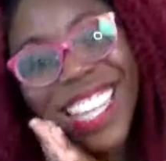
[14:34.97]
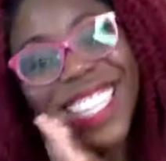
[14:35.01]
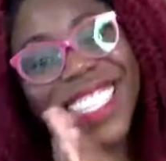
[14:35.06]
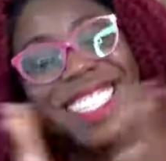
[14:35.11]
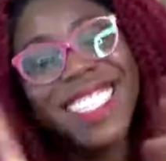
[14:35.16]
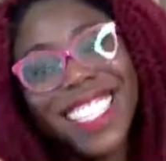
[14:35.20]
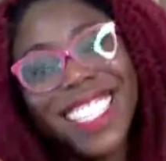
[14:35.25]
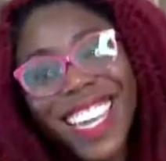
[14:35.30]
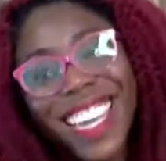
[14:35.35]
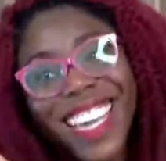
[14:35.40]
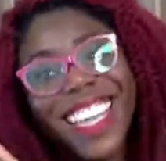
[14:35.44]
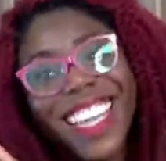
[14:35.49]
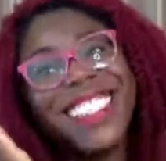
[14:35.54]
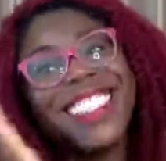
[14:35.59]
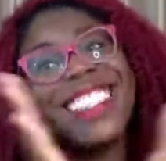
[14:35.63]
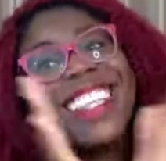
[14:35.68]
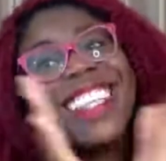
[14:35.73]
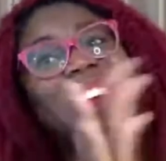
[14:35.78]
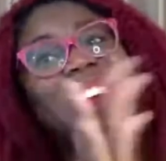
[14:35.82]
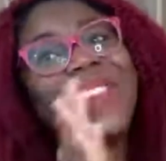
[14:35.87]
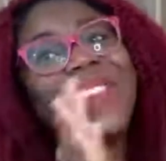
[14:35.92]
see,
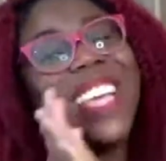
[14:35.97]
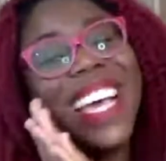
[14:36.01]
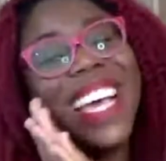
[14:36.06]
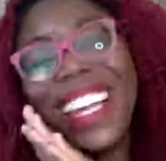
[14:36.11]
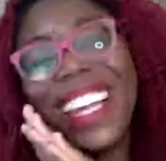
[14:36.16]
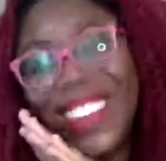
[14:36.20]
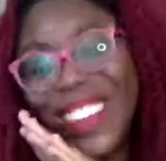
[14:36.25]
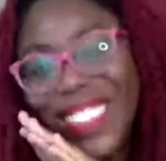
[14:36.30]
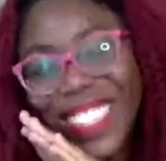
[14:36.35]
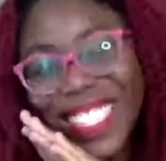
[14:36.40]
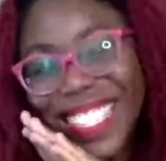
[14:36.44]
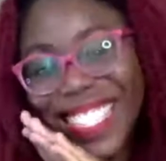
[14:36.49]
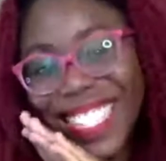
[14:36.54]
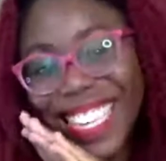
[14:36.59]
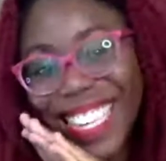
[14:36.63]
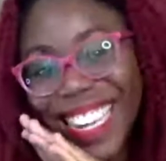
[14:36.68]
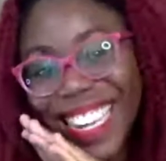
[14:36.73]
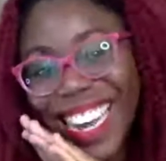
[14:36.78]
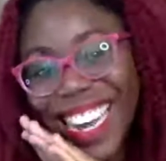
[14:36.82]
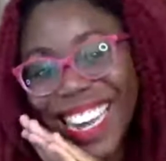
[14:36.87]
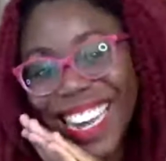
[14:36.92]
it's not me alone
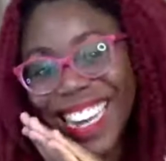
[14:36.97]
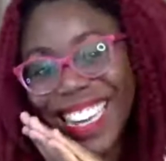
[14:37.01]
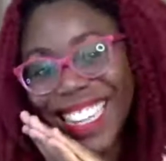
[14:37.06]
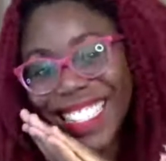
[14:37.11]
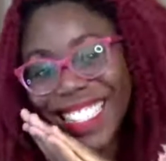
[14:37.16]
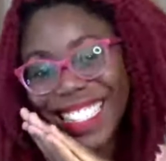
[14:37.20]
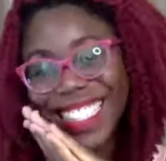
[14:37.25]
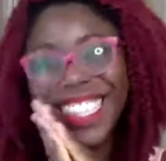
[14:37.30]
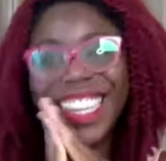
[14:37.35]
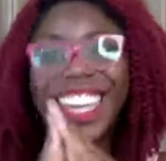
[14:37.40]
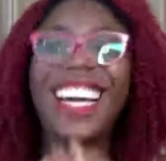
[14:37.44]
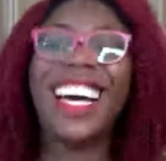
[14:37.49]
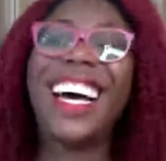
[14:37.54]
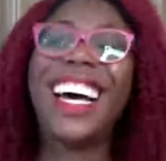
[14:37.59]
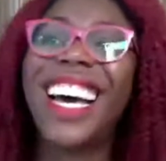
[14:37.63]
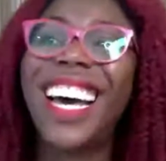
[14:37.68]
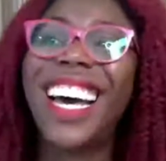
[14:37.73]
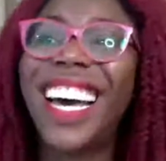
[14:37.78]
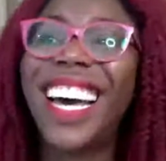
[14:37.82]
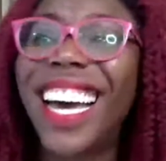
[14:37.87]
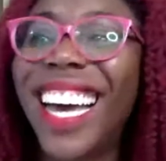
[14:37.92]
said
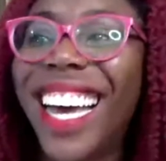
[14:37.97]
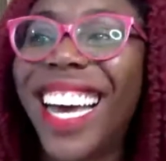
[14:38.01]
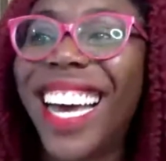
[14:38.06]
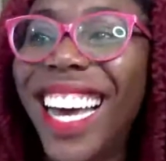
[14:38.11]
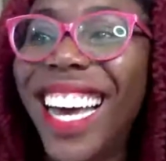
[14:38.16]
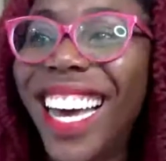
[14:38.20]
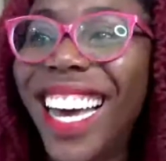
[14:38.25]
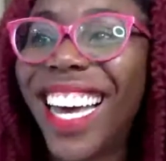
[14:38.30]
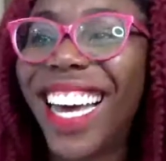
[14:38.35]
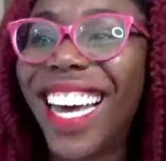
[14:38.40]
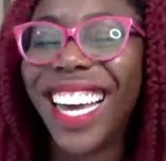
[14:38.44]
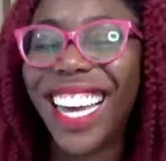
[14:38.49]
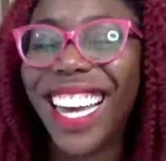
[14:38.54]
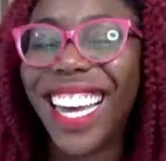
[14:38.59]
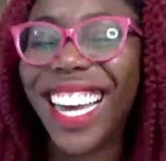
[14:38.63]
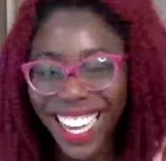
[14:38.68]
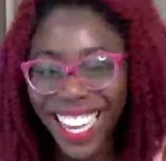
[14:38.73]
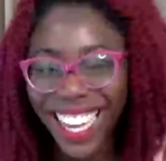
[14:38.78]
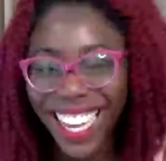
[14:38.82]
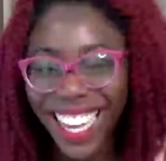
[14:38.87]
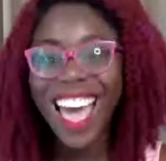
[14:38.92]
that.
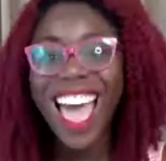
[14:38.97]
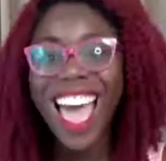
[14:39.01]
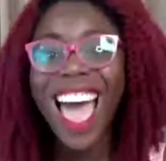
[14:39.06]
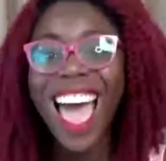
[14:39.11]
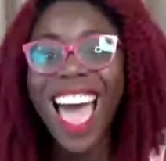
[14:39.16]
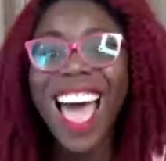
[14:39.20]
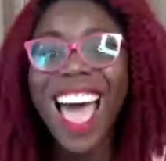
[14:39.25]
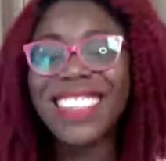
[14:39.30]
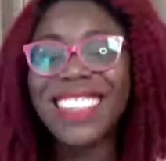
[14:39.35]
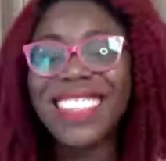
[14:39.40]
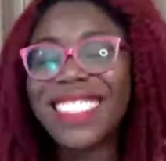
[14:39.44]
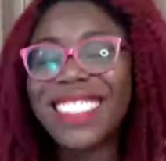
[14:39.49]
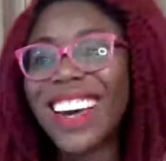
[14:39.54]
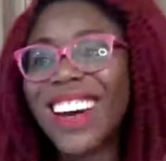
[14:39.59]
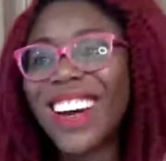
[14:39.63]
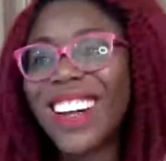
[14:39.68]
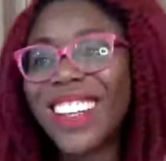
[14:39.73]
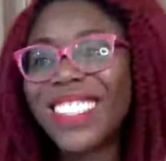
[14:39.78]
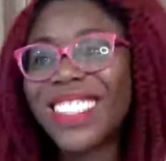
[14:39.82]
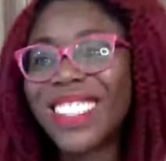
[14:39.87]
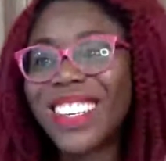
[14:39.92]
And she
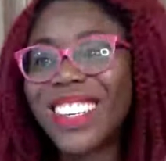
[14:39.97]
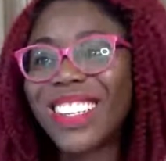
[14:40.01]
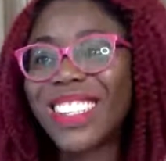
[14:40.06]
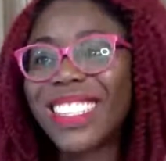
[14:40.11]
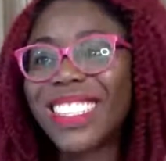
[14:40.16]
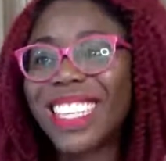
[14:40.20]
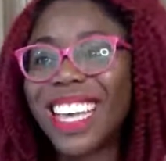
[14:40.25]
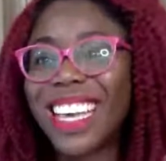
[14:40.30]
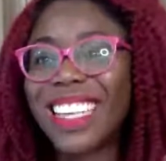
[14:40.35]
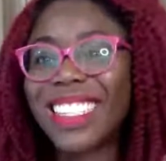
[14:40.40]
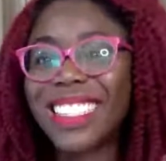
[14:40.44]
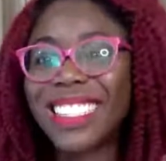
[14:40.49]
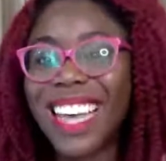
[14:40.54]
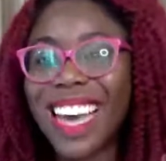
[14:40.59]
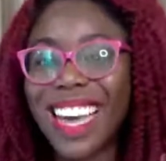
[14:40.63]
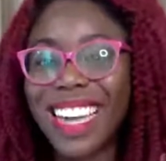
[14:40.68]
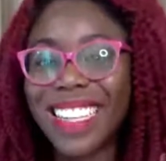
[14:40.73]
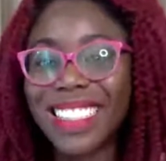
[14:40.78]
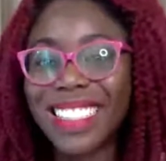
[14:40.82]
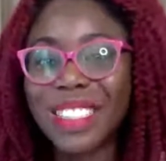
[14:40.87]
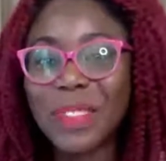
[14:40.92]
also says
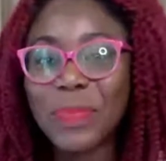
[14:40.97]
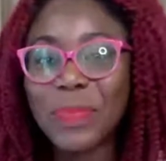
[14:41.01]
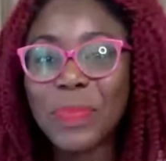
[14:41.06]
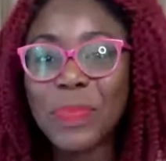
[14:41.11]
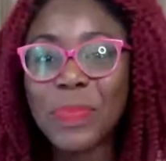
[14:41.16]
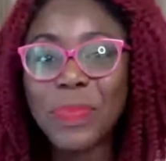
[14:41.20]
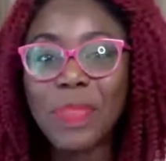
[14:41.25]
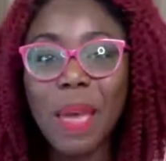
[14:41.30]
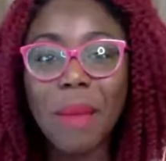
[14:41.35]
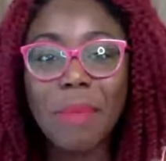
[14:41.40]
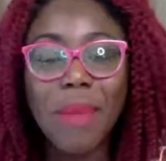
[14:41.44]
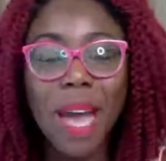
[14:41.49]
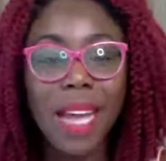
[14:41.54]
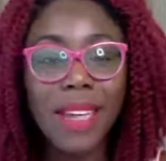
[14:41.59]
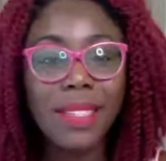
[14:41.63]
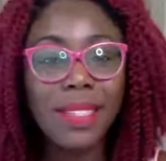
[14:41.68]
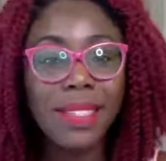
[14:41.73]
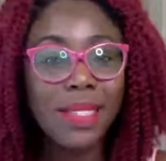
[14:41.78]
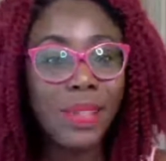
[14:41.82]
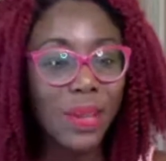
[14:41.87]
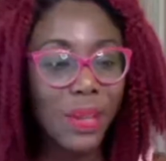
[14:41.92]
that my
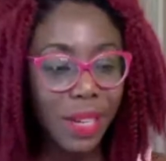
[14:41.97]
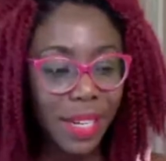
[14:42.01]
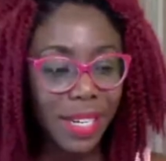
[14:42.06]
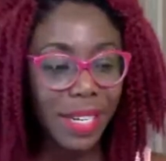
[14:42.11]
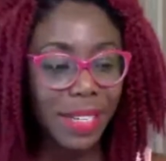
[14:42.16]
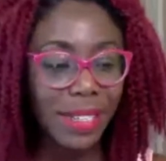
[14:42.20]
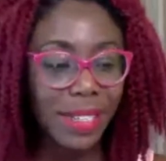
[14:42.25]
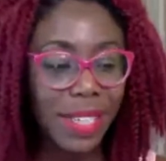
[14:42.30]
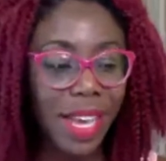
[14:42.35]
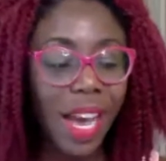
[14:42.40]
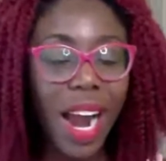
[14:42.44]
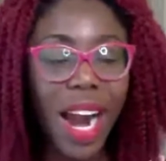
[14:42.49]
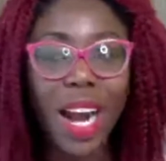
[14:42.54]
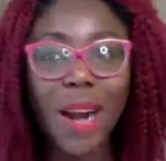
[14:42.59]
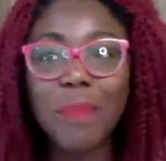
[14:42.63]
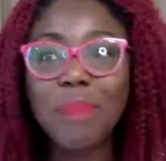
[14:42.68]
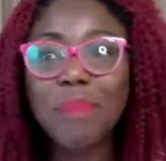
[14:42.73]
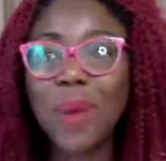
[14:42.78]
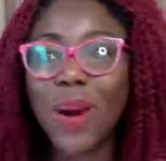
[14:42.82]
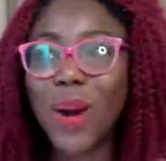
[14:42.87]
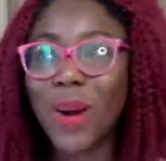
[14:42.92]
stories
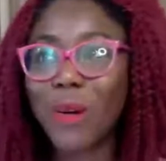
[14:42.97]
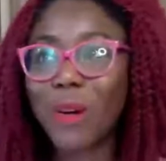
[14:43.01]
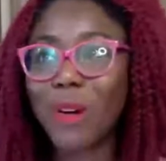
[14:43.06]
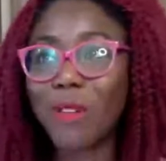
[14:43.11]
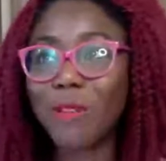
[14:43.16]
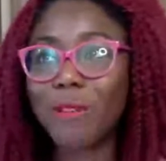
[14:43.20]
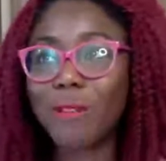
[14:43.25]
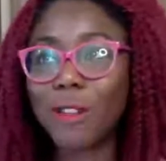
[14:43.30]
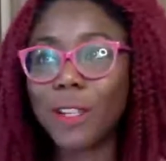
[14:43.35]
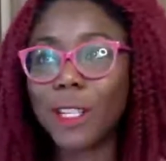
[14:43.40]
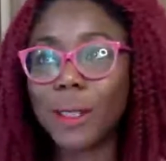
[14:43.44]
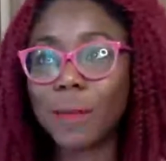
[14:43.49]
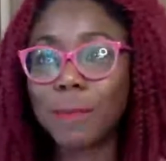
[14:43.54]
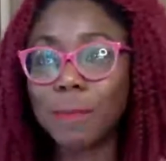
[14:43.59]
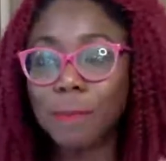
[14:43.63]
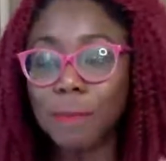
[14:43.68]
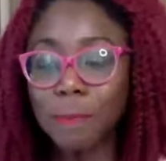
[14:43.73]
are powerful.